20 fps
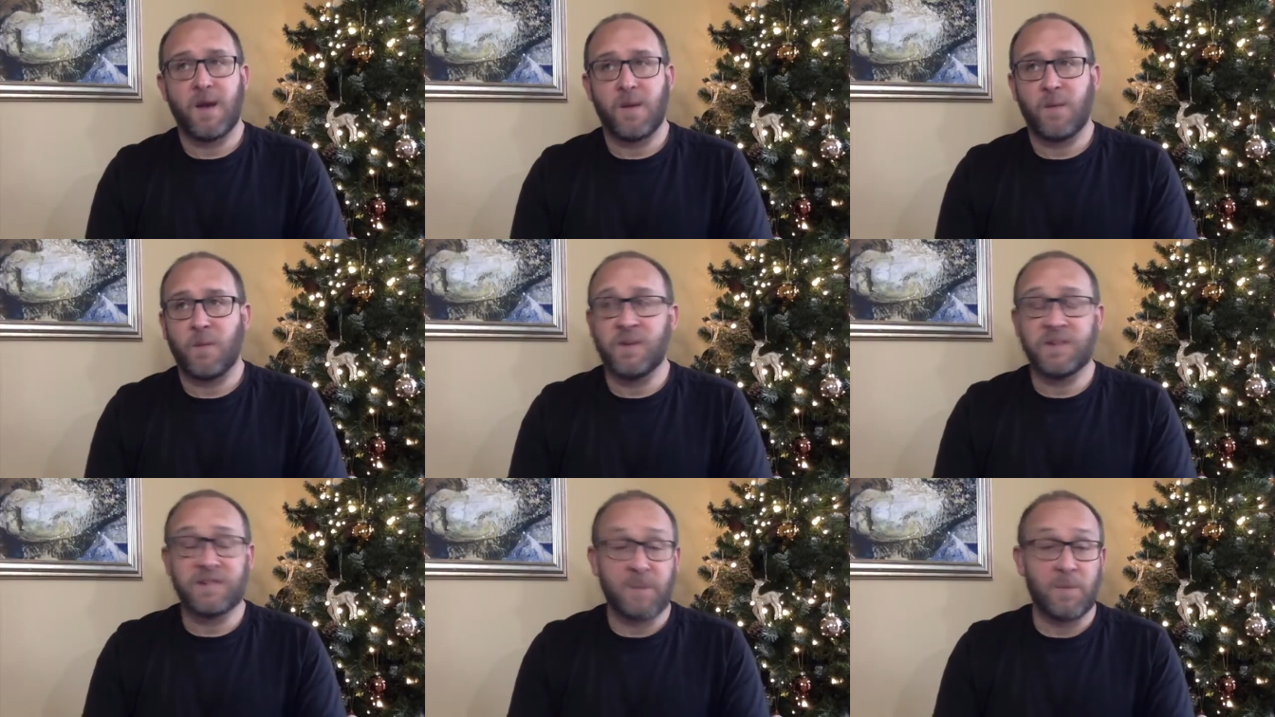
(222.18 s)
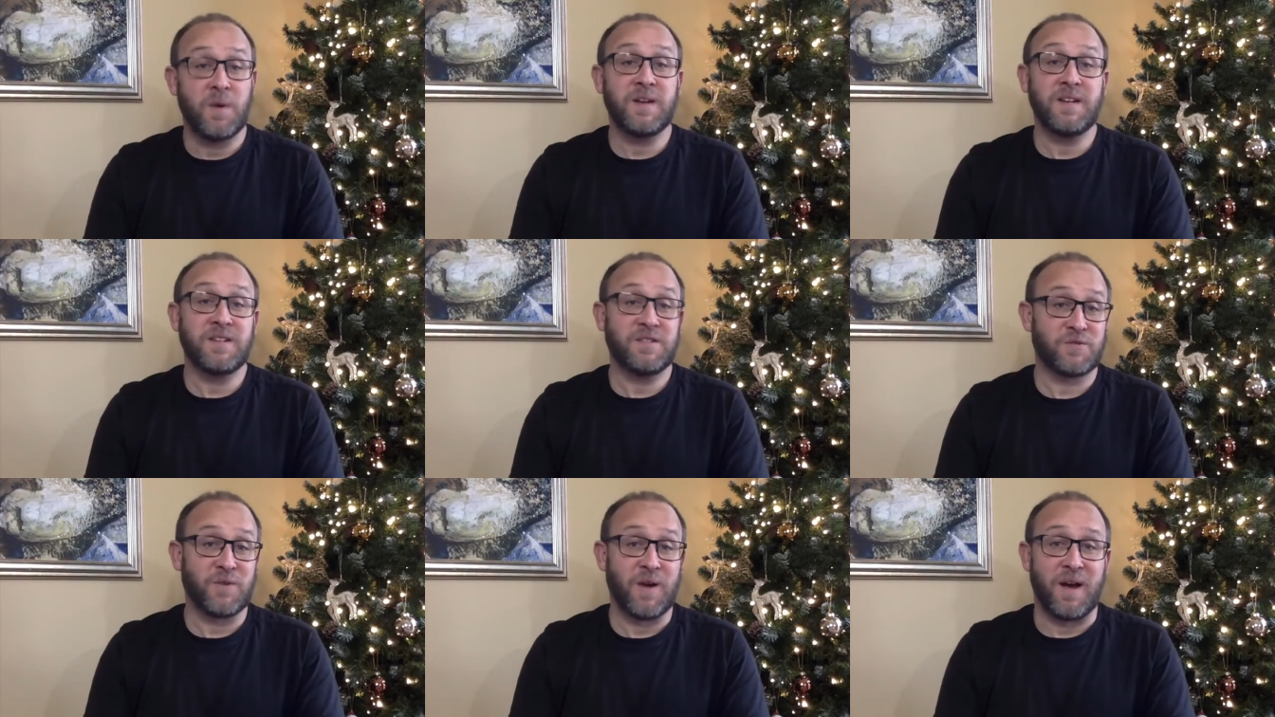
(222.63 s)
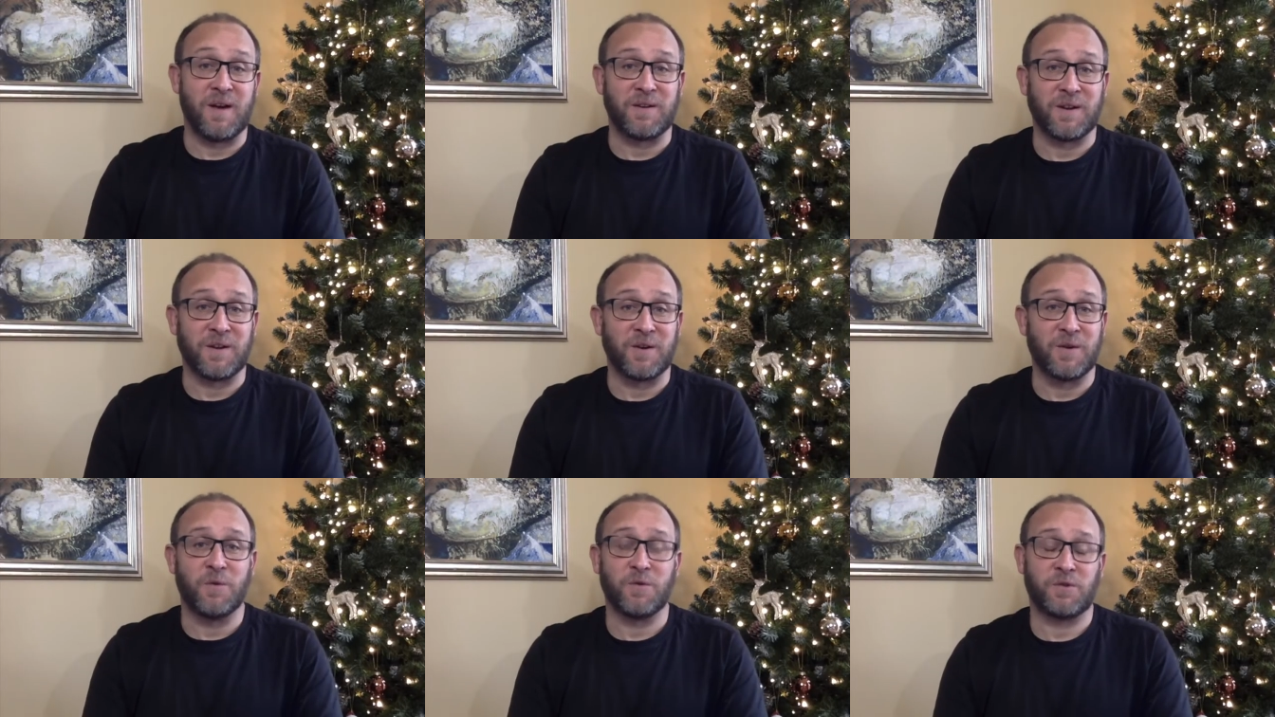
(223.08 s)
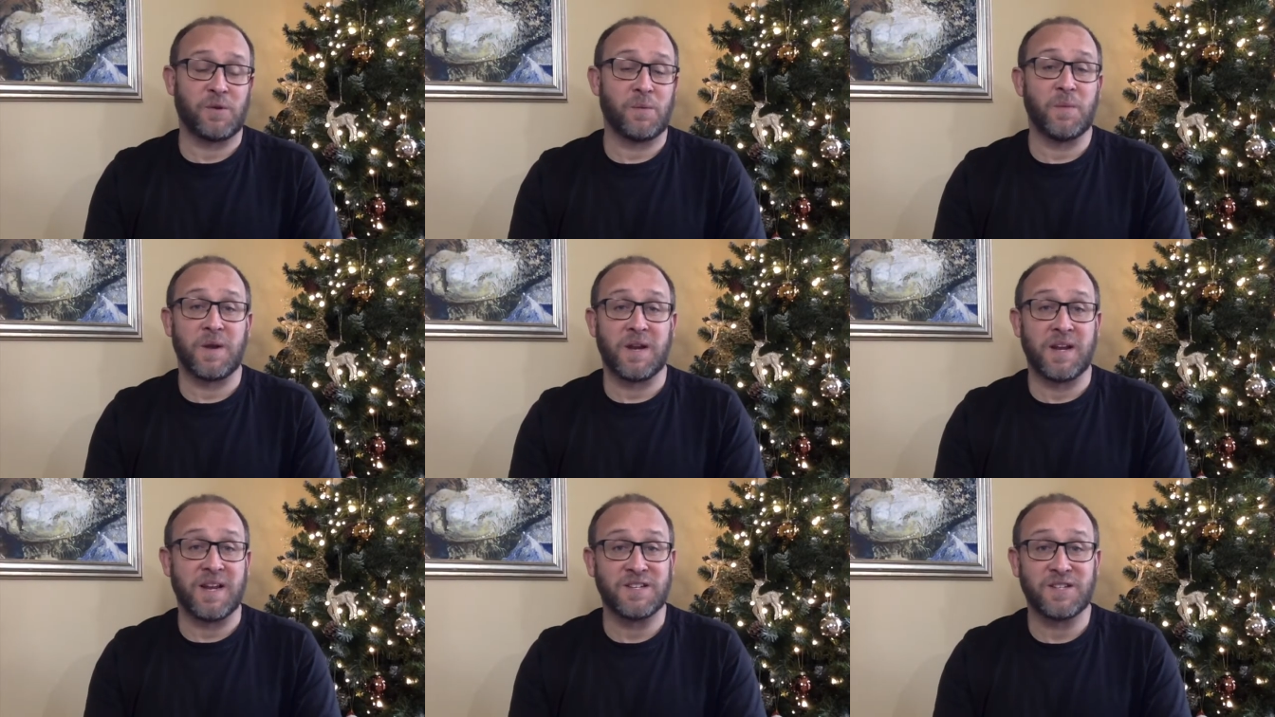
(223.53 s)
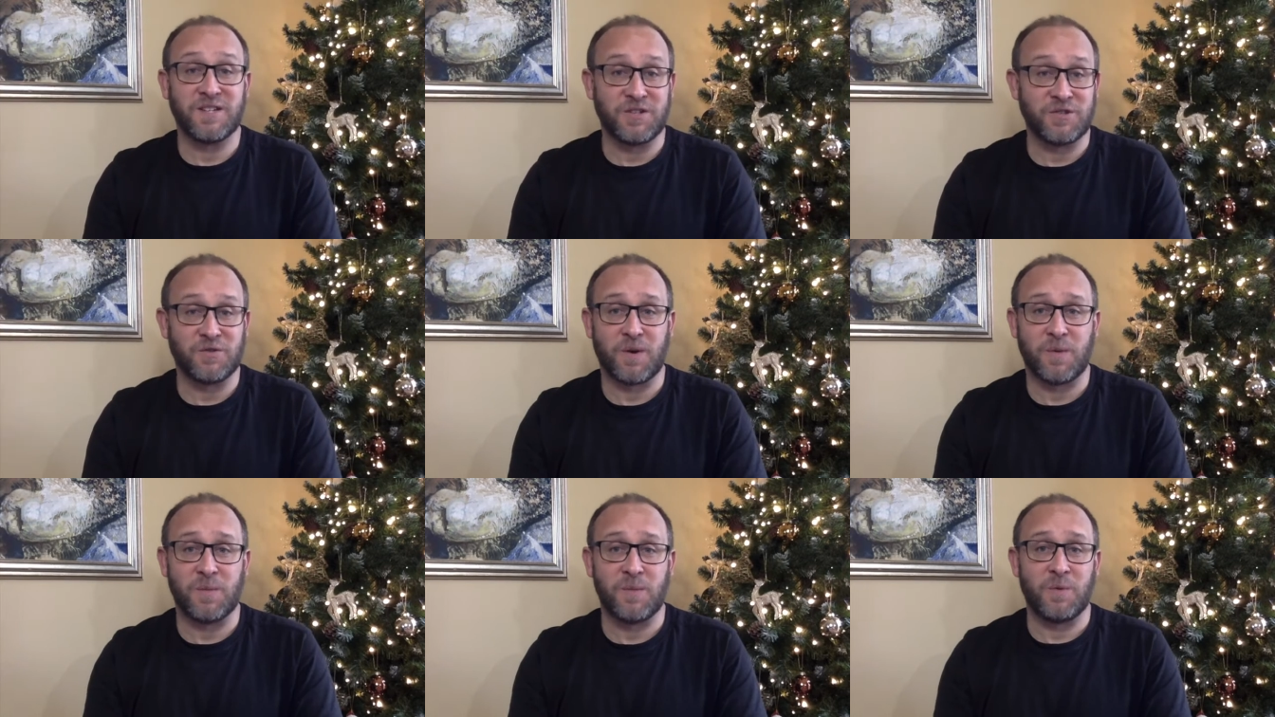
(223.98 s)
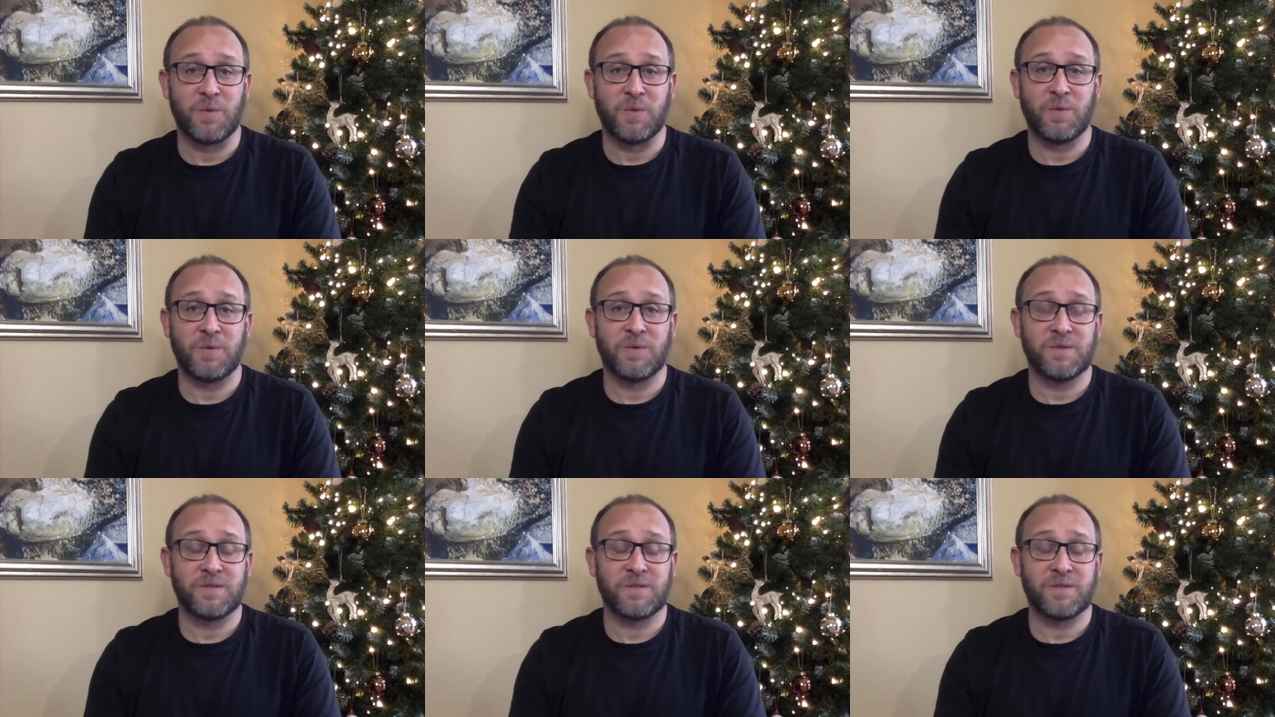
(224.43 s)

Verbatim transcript: When someone is drowning or someone is in trouble,